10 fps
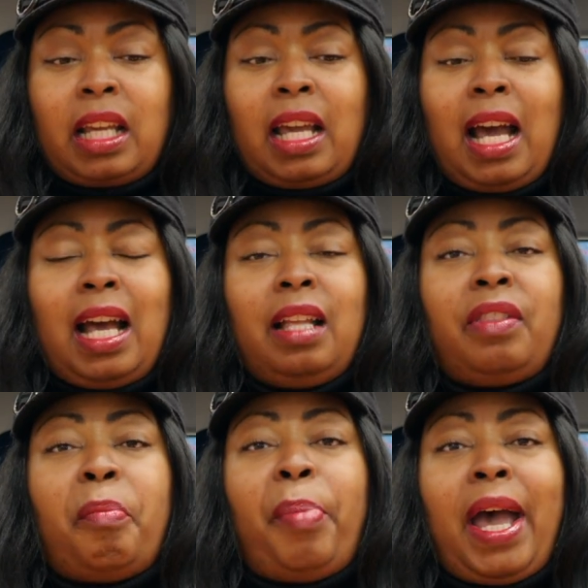of got
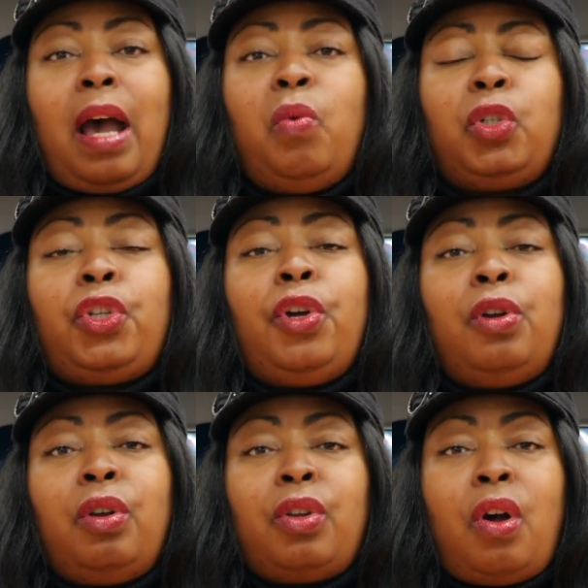the power
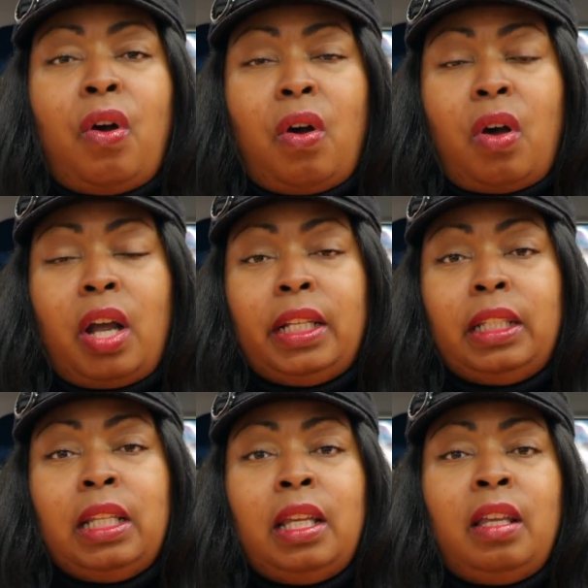turned
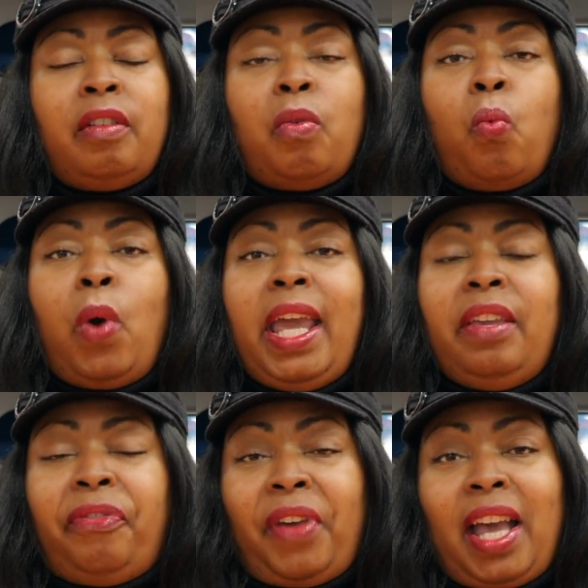on
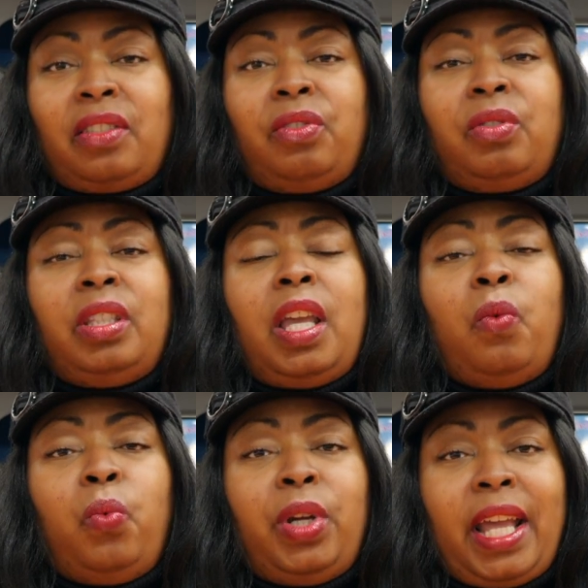way faster than they
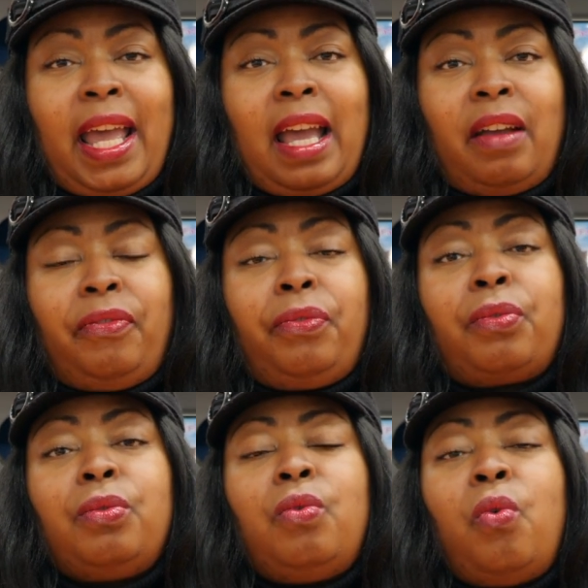would have
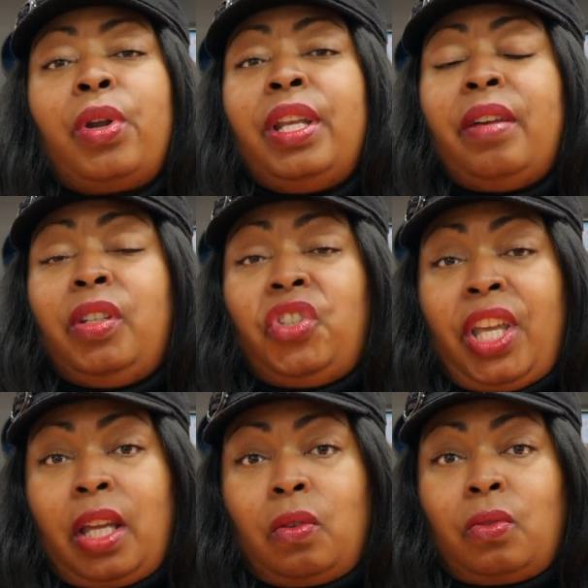through ordinary
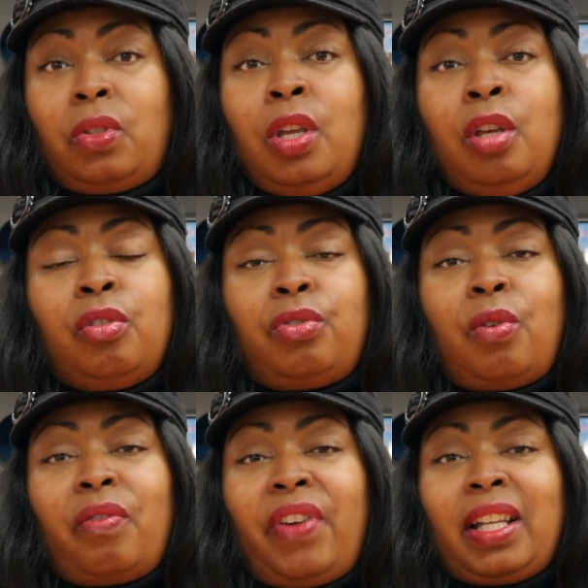channels.
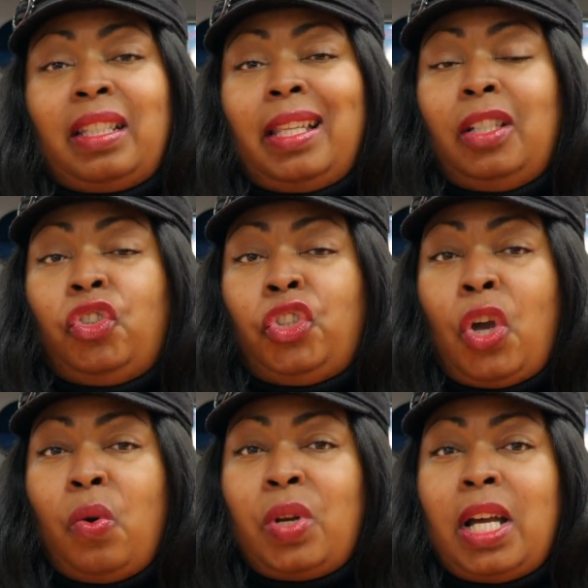So the fact that they
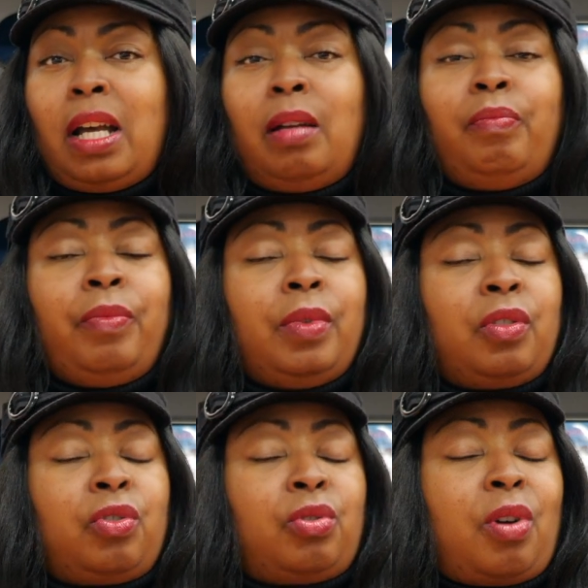showed up,
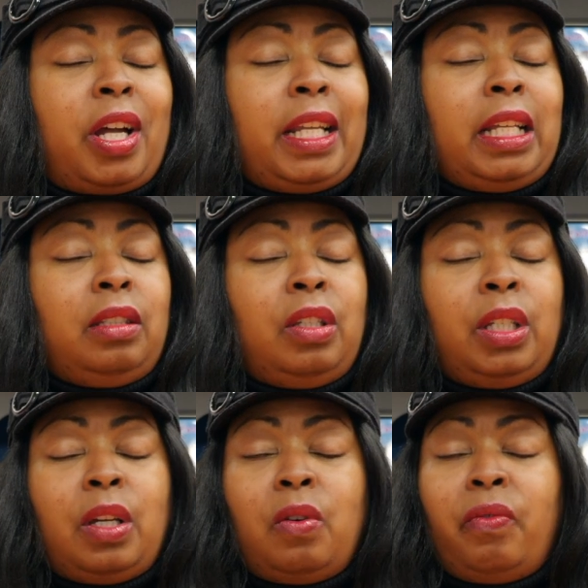started,
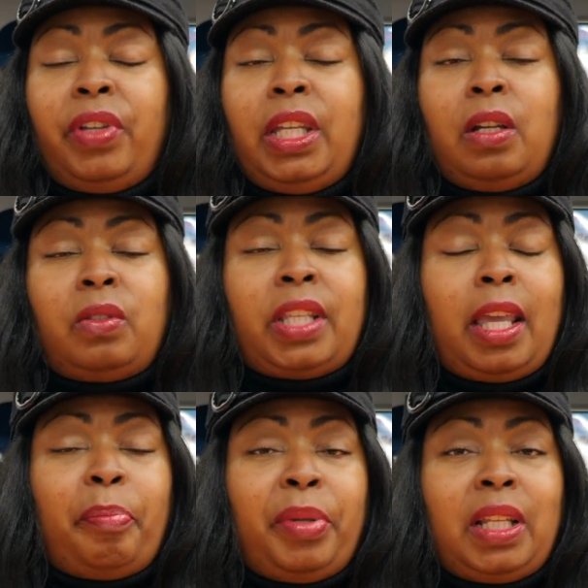you know,
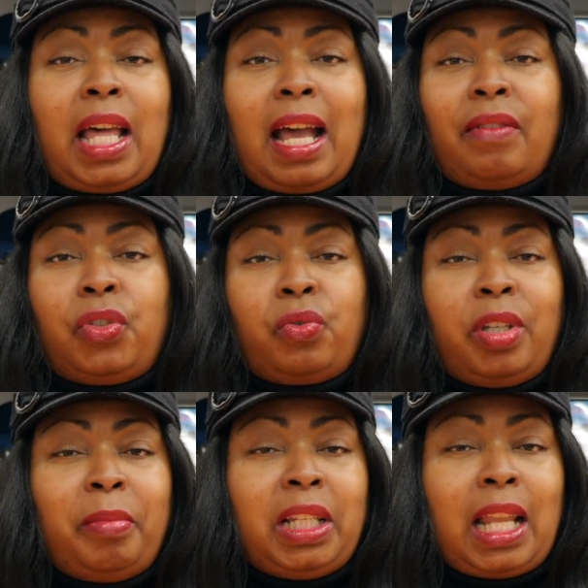videotaping live,
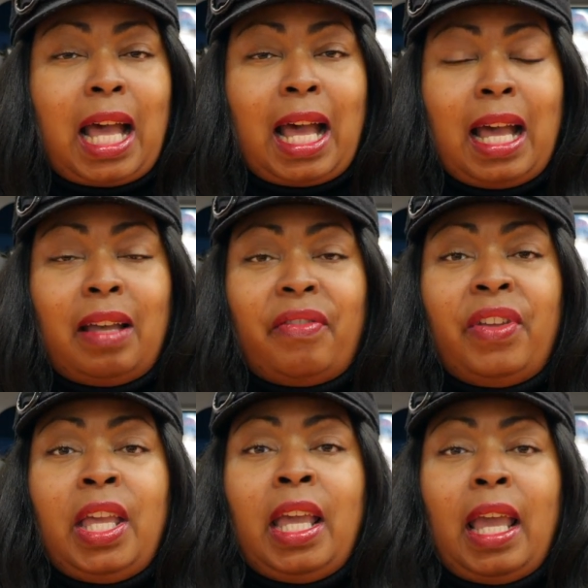streaming
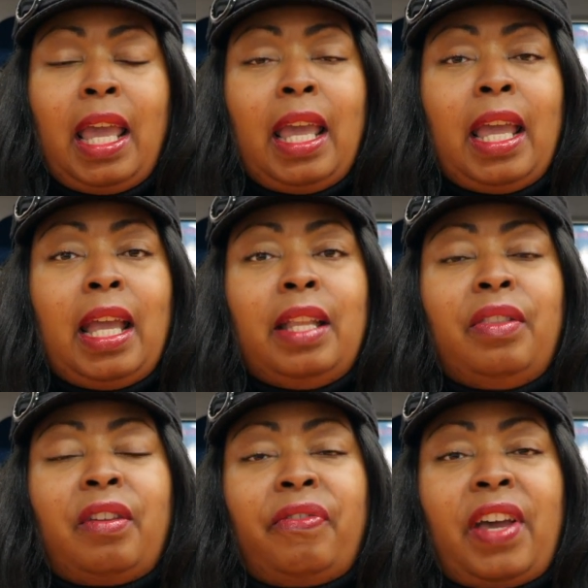live,
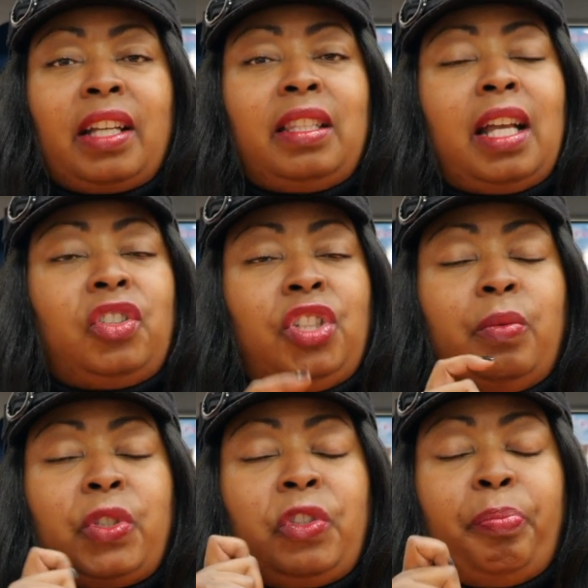and the fact that
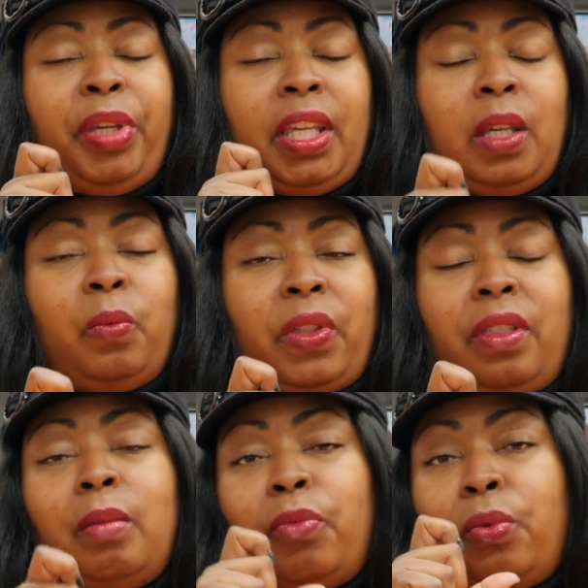she was speaking with
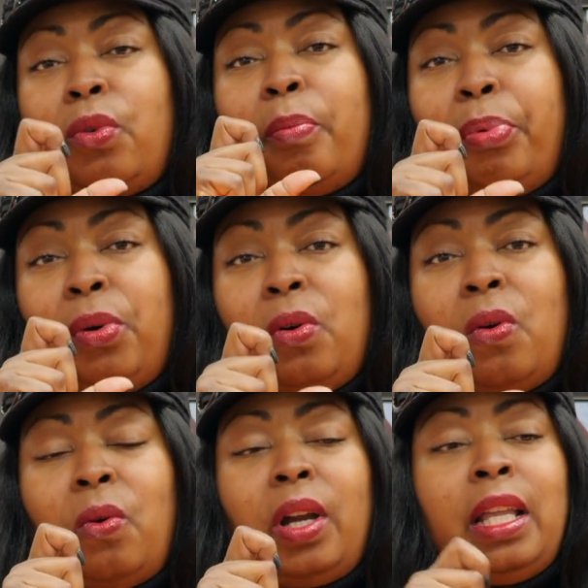them through a
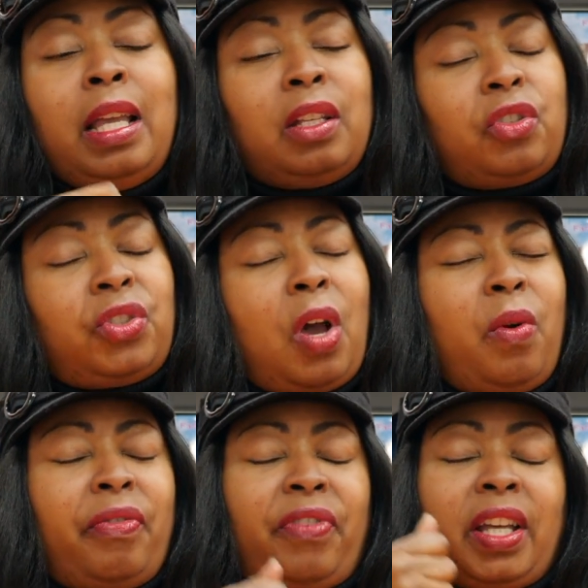bullhorn,
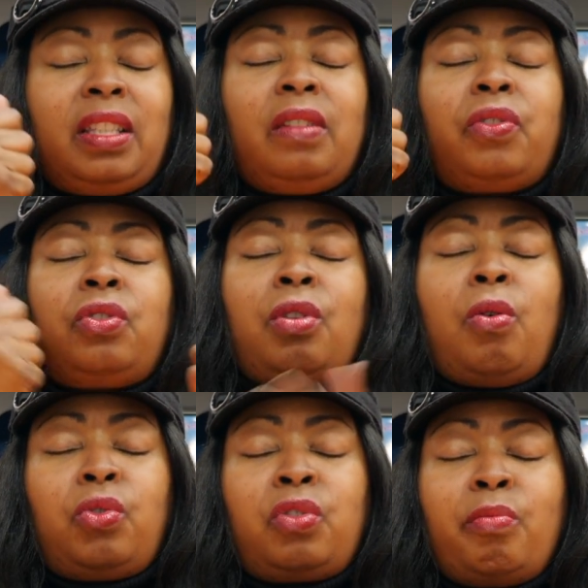so effective,
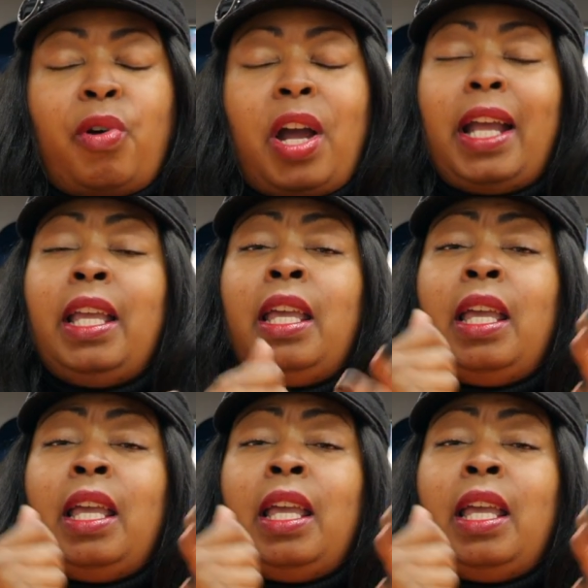so smart.